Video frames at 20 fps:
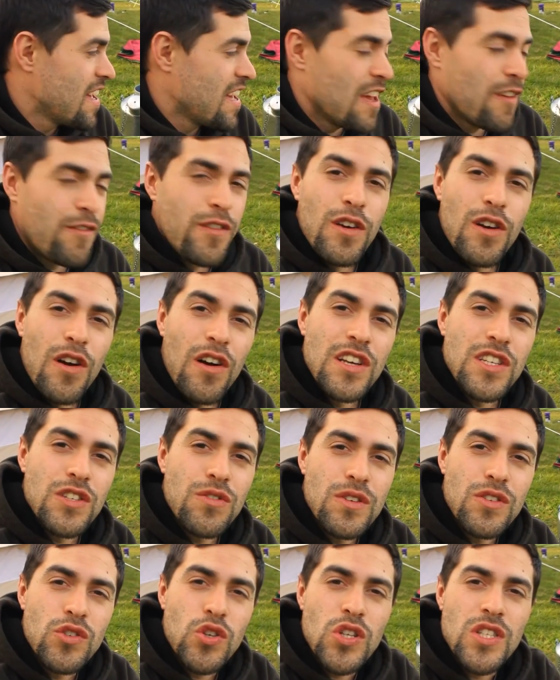If you guys are
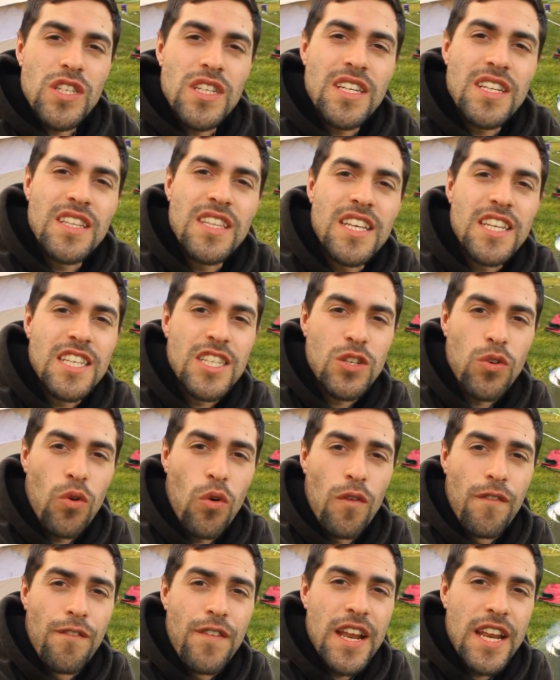interested in this sort
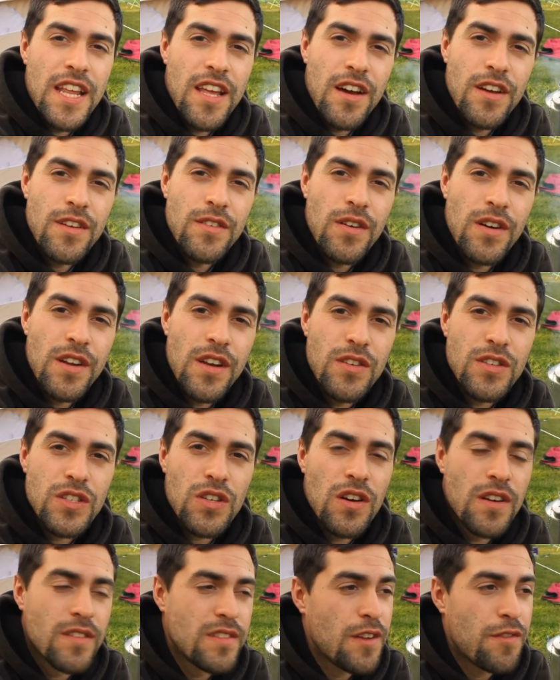of video, I know it's
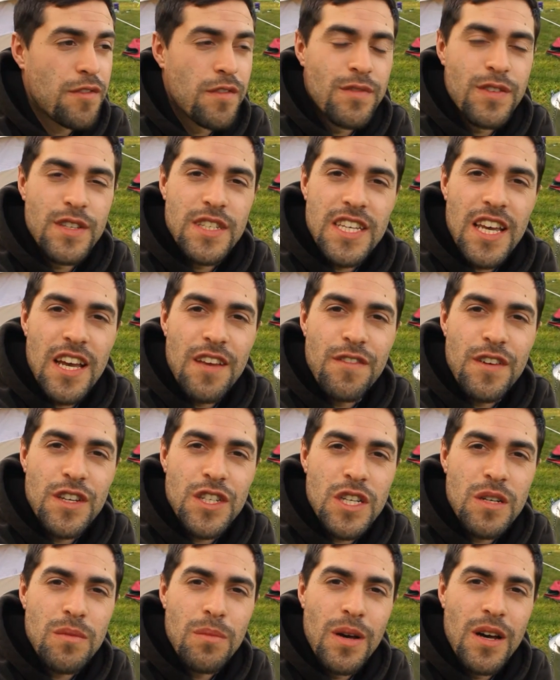kind of different for TA
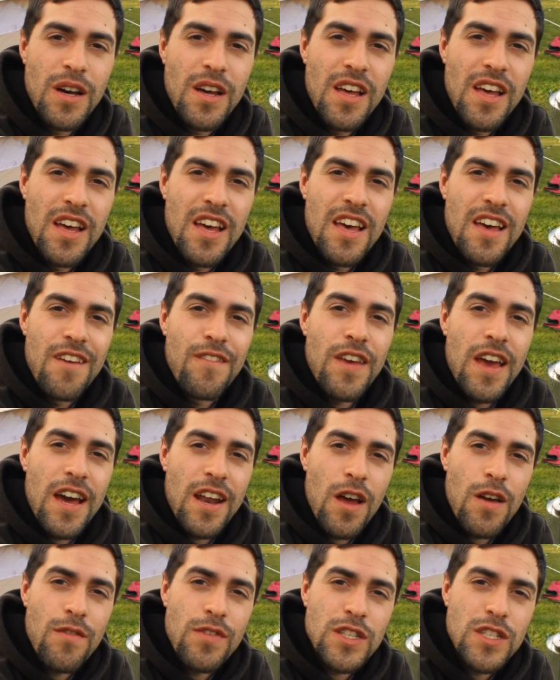fishing, but if you head
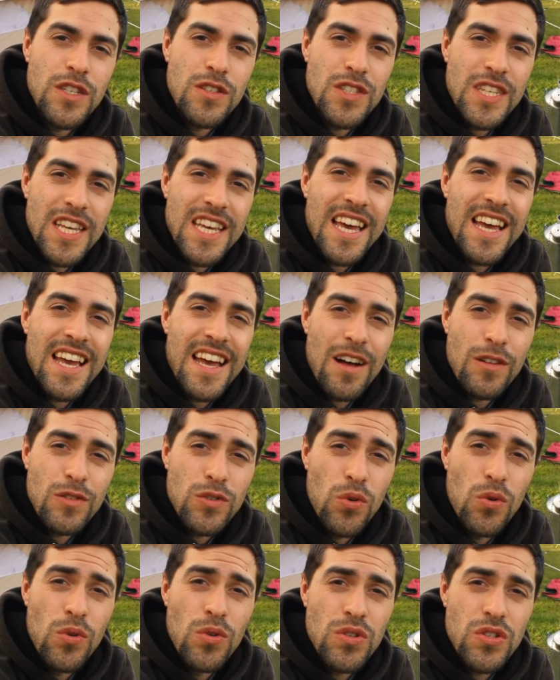over to TA
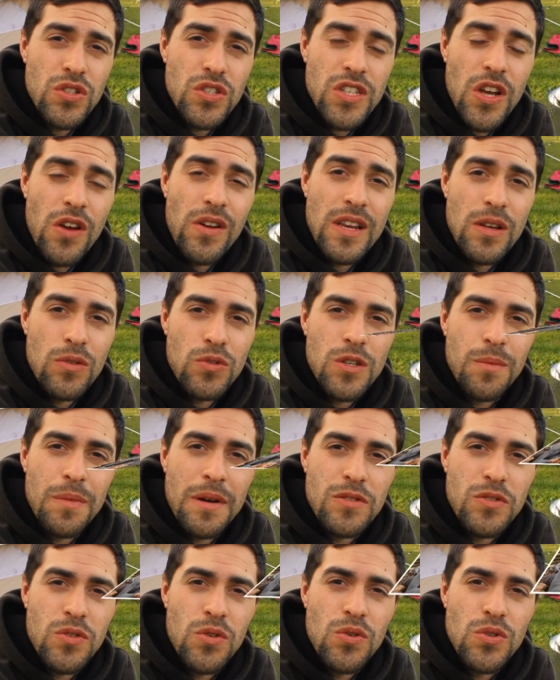Outdoors, Totally Awesome
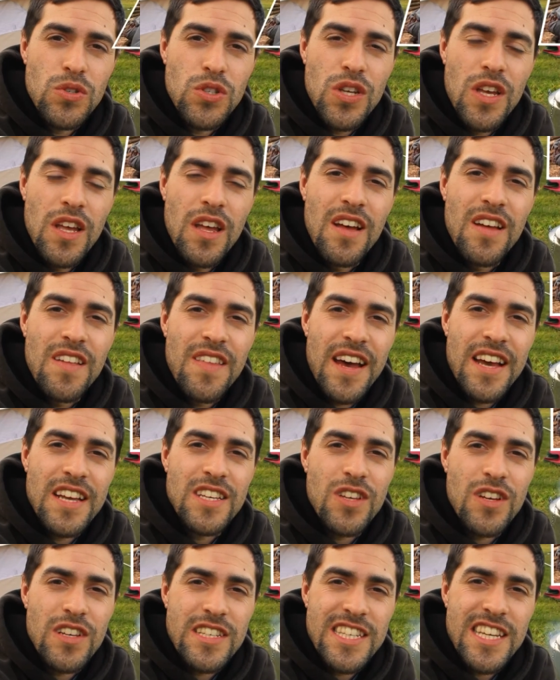Outdoors, that
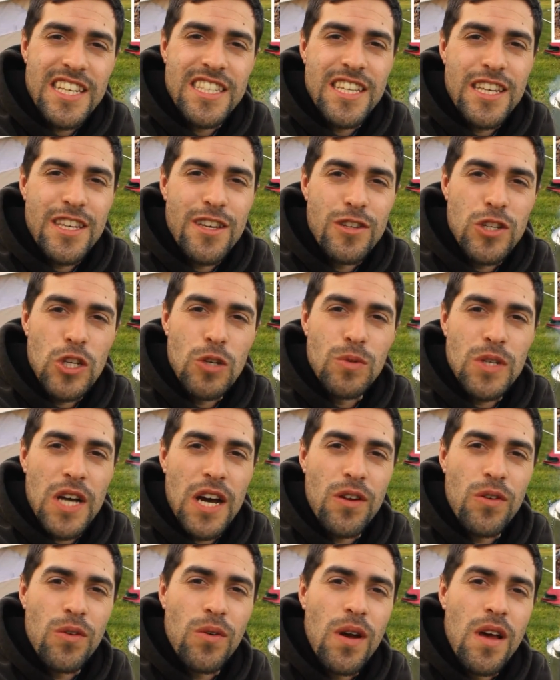is our sister YouTube
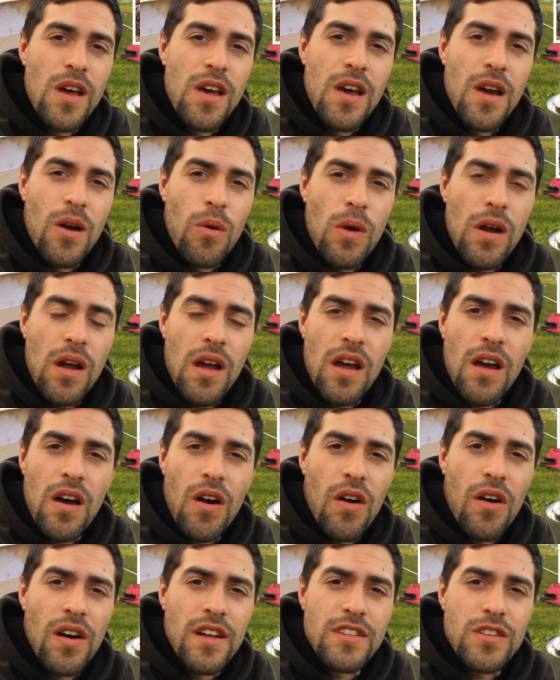channel where
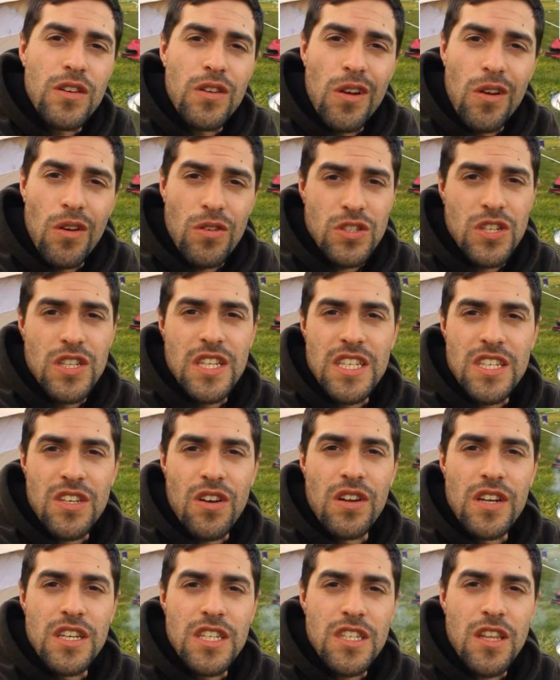I do lots of this
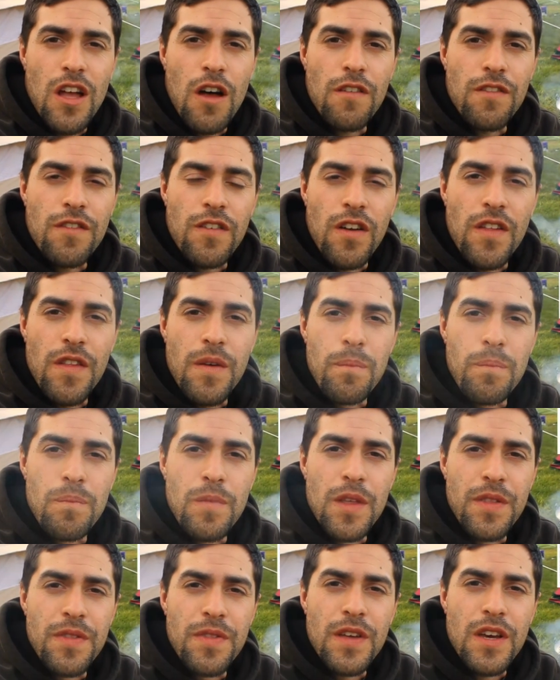kind of stuff like the,
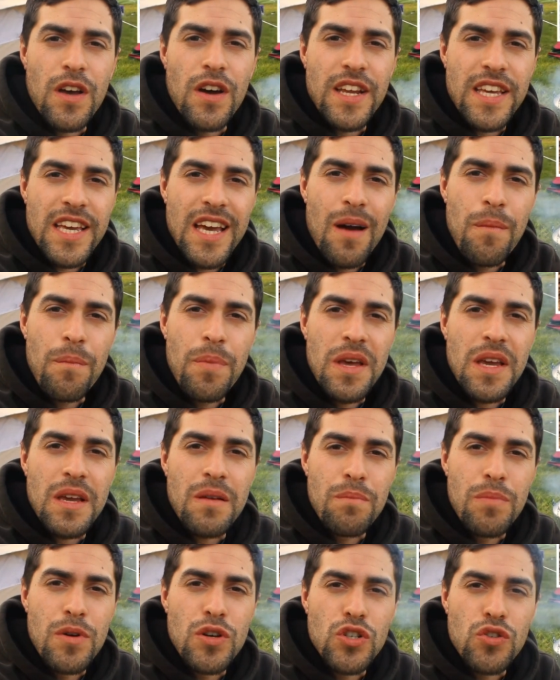the, the kind of camping,
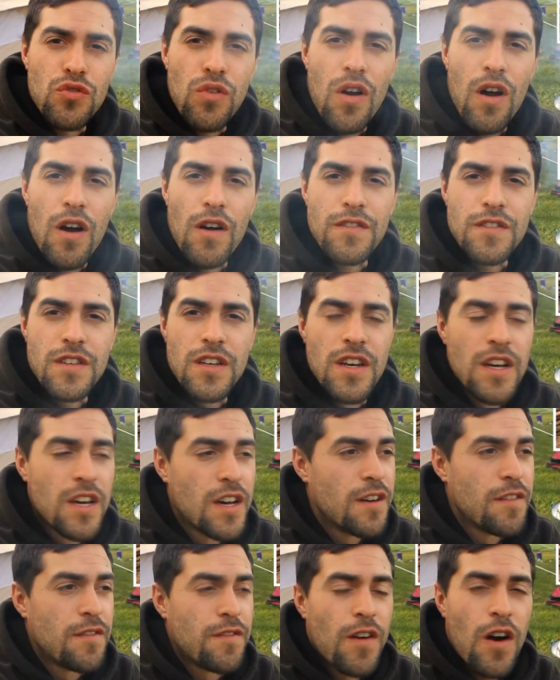bushcraft,
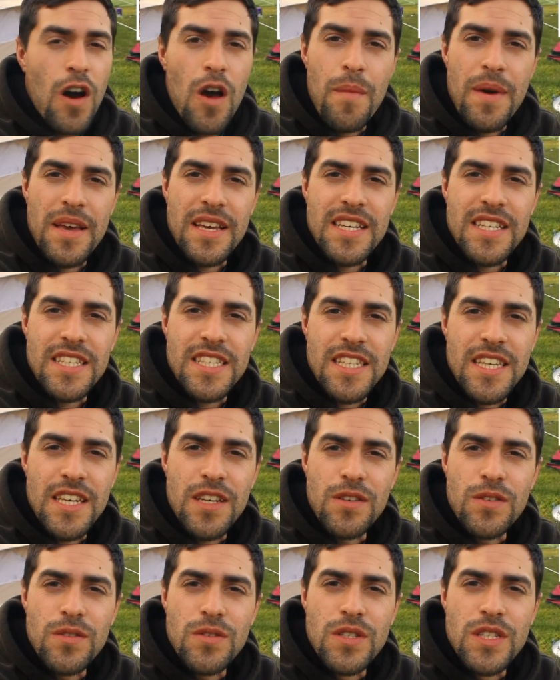fire making
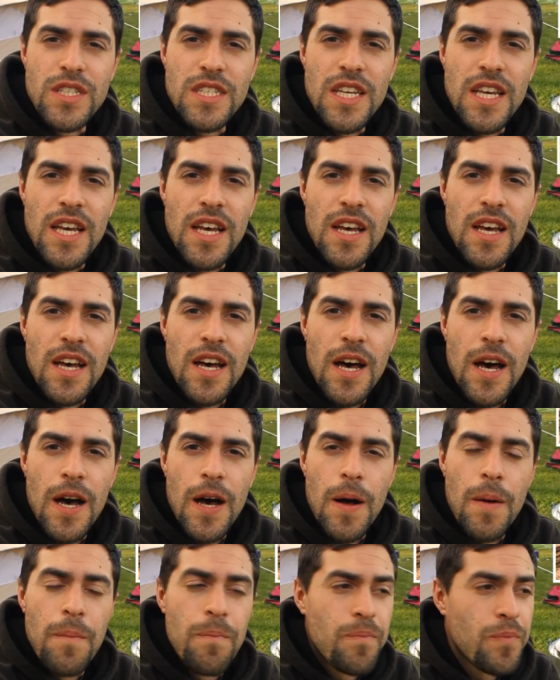skills.
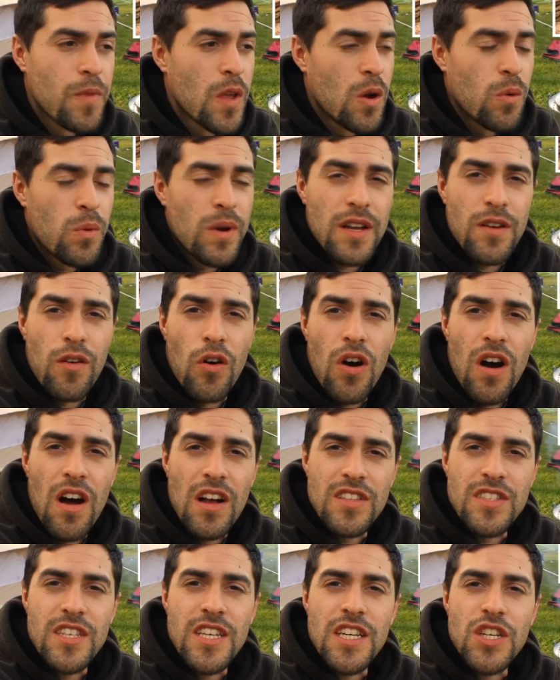Um, we've got
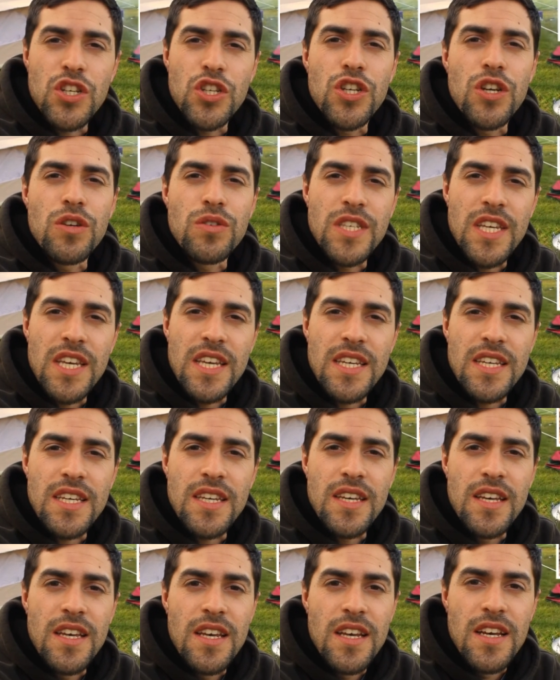hunting, shooting,
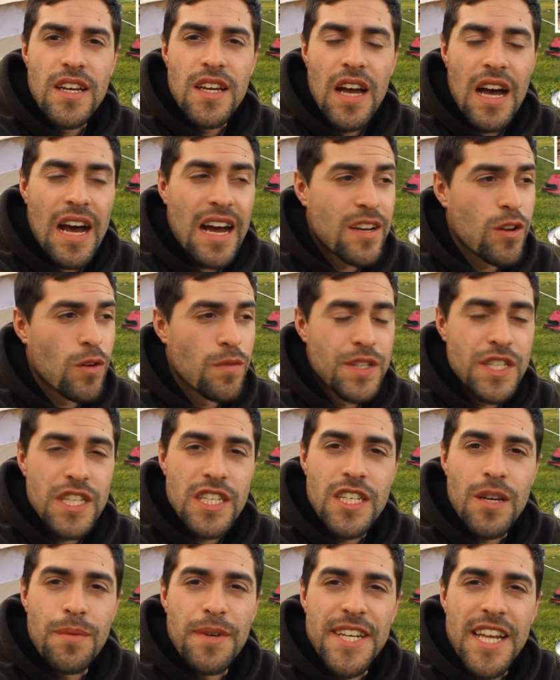and obviously
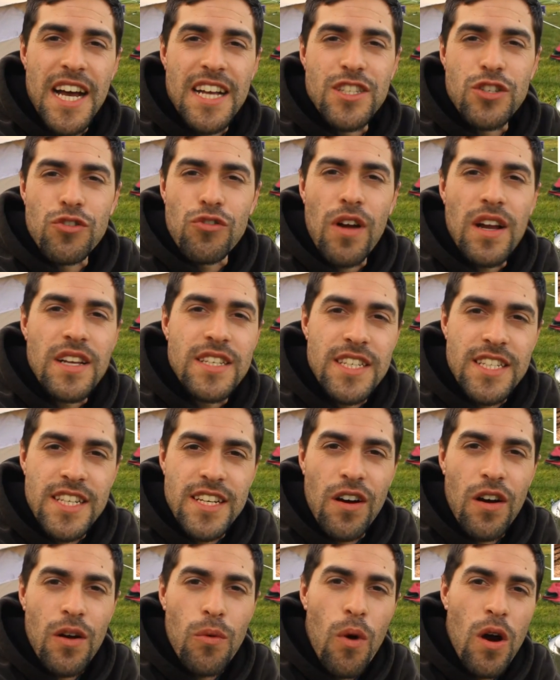some of Dad's crazy
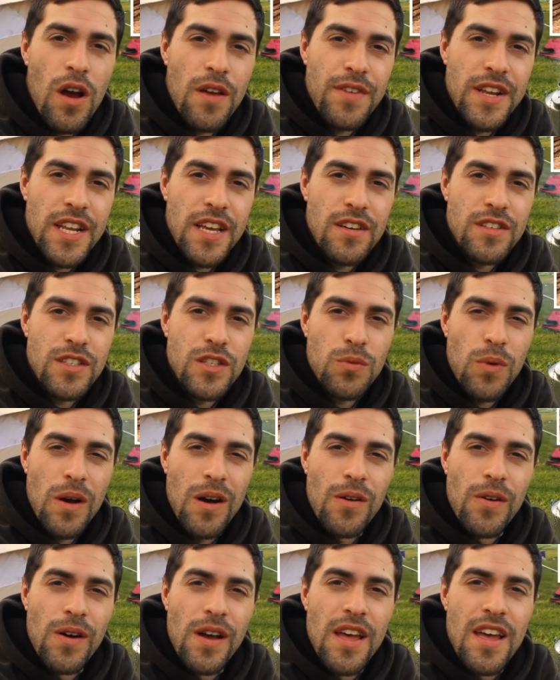DIY videos as
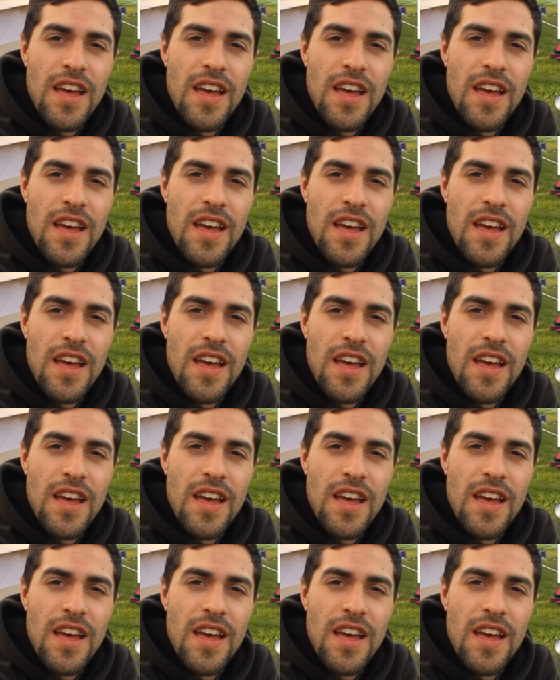well.